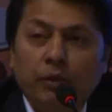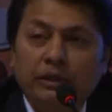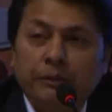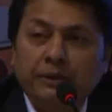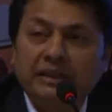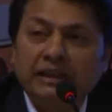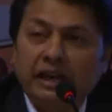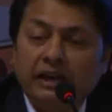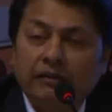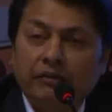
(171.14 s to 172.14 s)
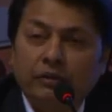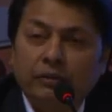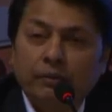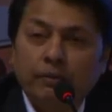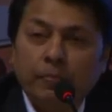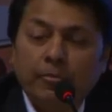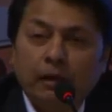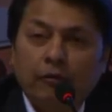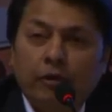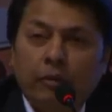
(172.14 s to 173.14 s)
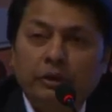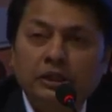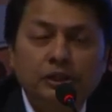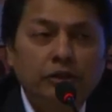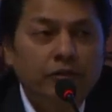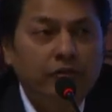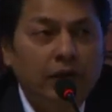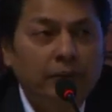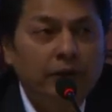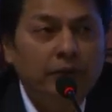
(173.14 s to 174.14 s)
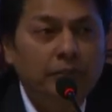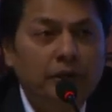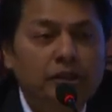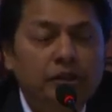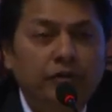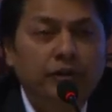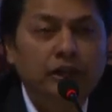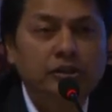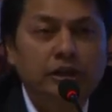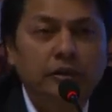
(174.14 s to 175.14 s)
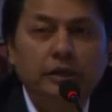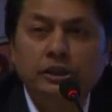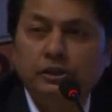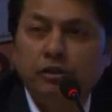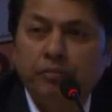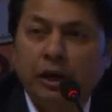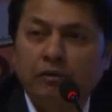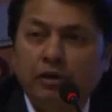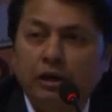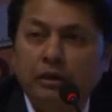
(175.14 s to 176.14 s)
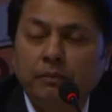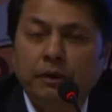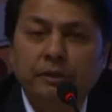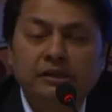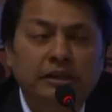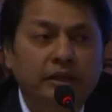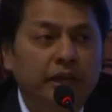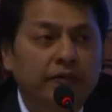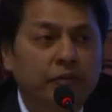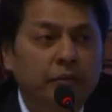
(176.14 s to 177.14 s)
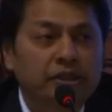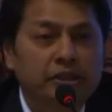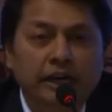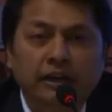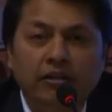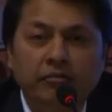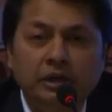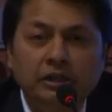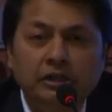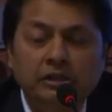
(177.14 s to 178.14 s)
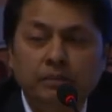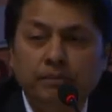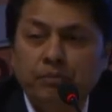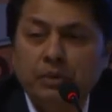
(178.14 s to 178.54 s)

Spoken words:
with representatives from Ministry of Environment, Ministry of Industry, Ministry of Power, representatives from the state governments,